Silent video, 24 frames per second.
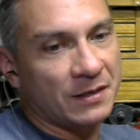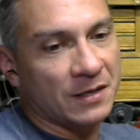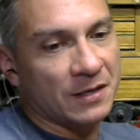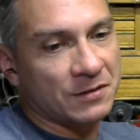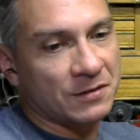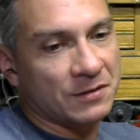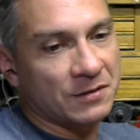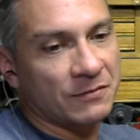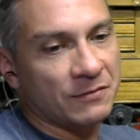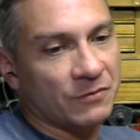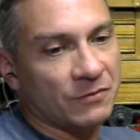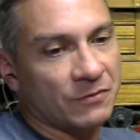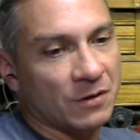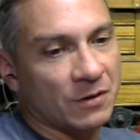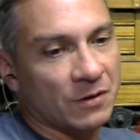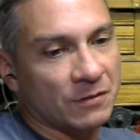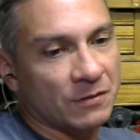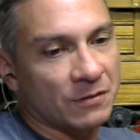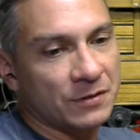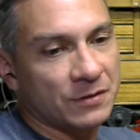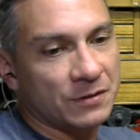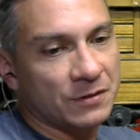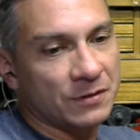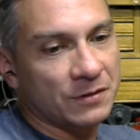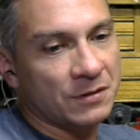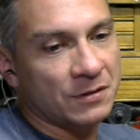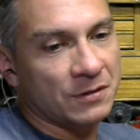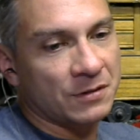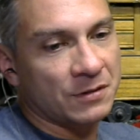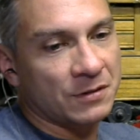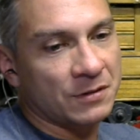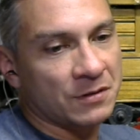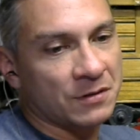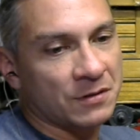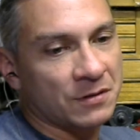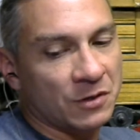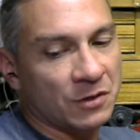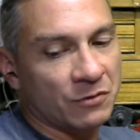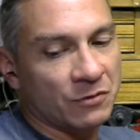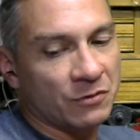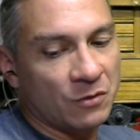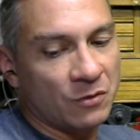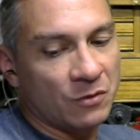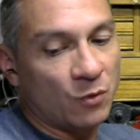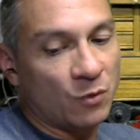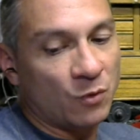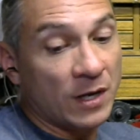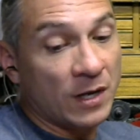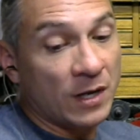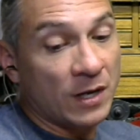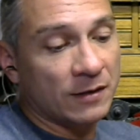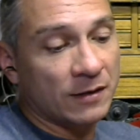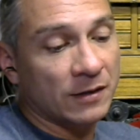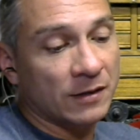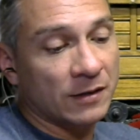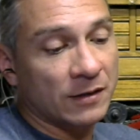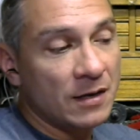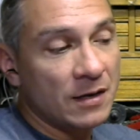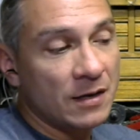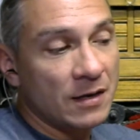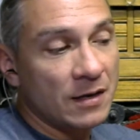gets involved to some degree with